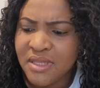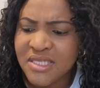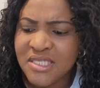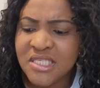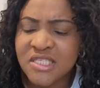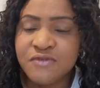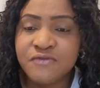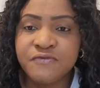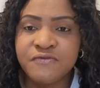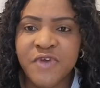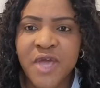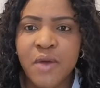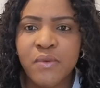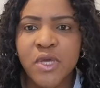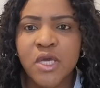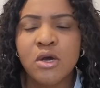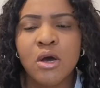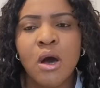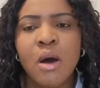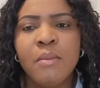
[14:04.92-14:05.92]
This is
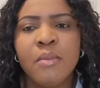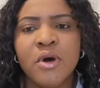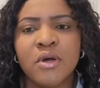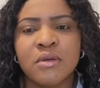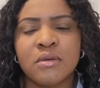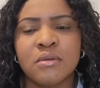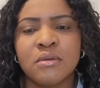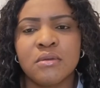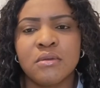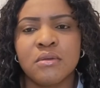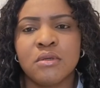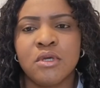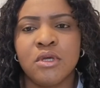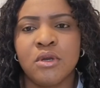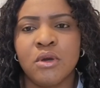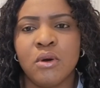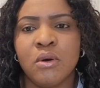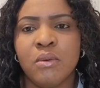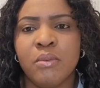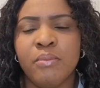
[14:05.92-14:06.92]
very common,
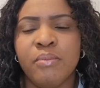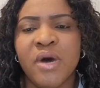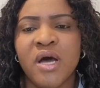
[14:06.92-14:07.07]
you know,